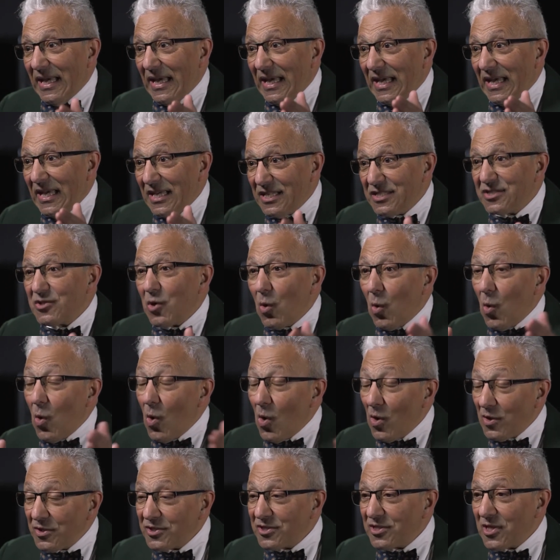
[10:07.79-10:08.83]
is
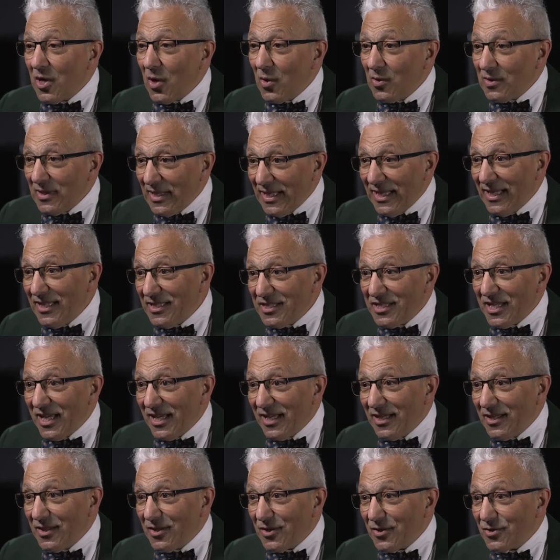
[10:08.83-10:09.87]
also
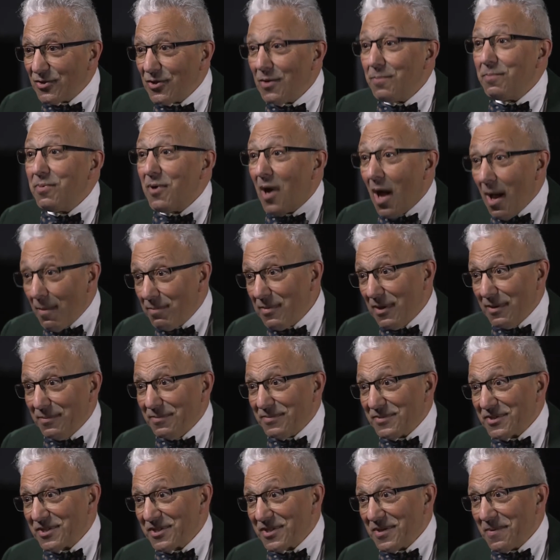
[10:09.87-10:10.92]
leading to
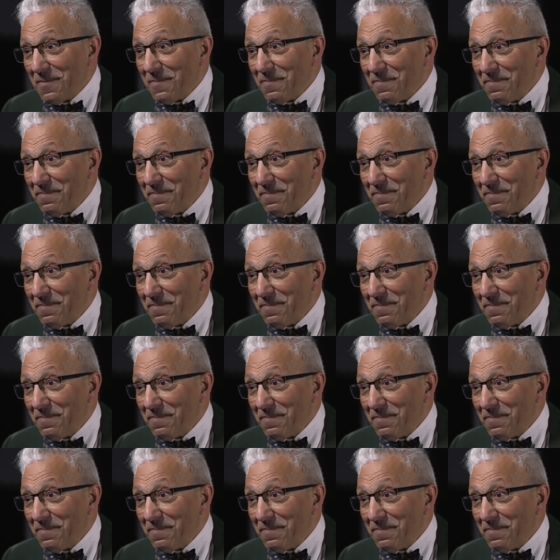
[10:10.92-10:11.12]
problems.